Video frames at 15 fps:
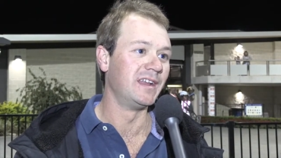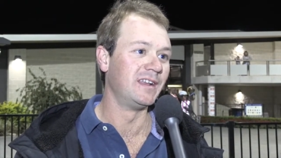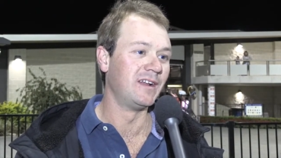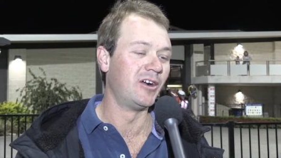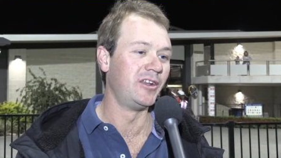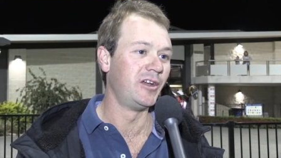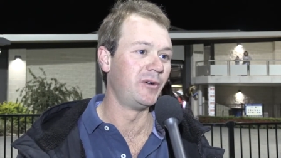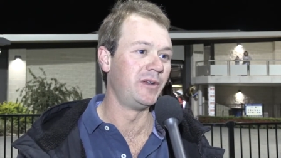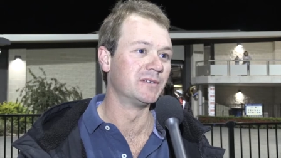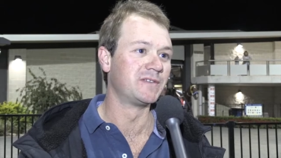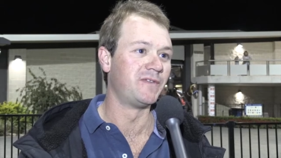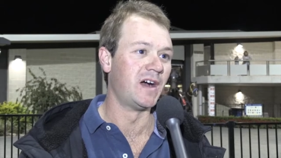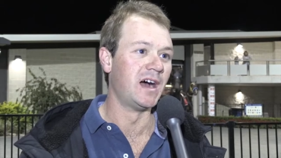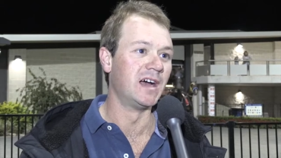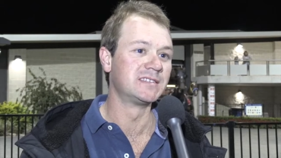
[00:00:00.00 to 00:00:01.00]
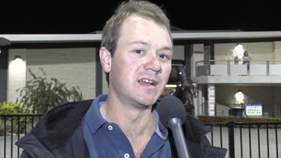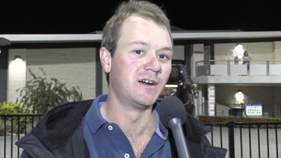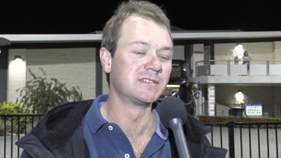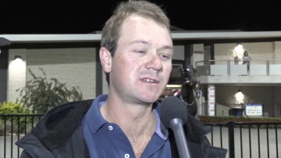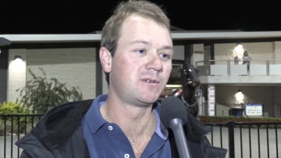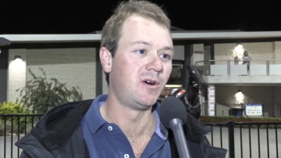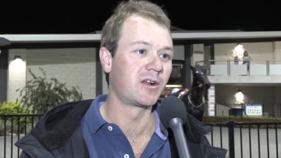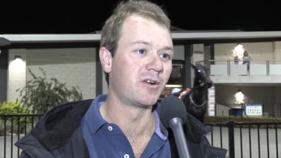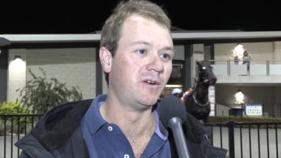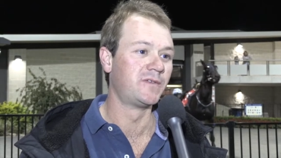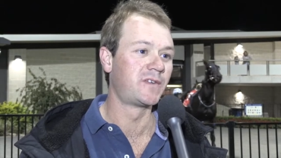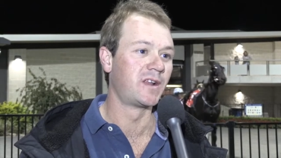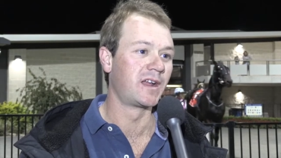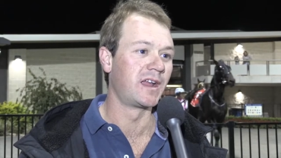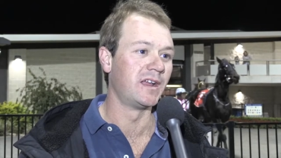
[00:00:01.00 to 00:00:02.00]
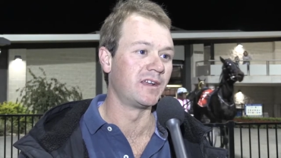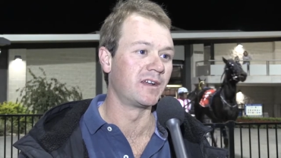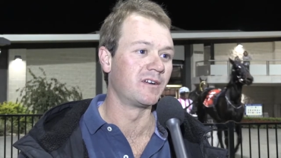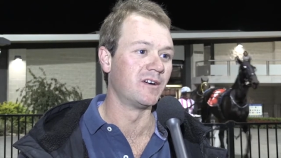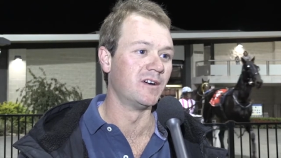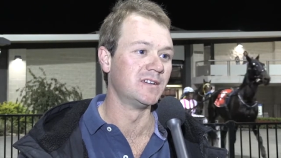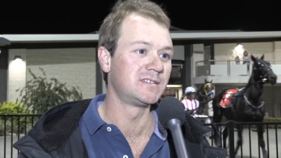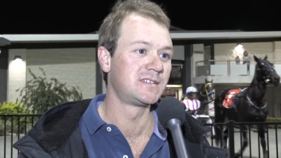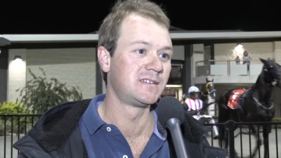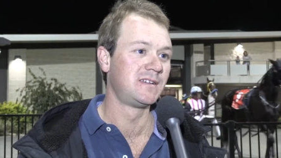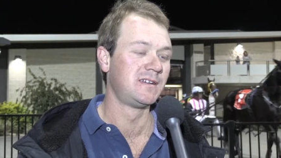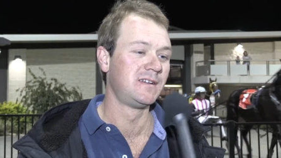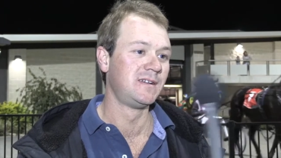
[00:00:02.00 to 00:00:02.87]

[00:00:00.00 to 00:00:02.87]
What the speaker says: and I knew he was fast, so I was quite confident of getting across.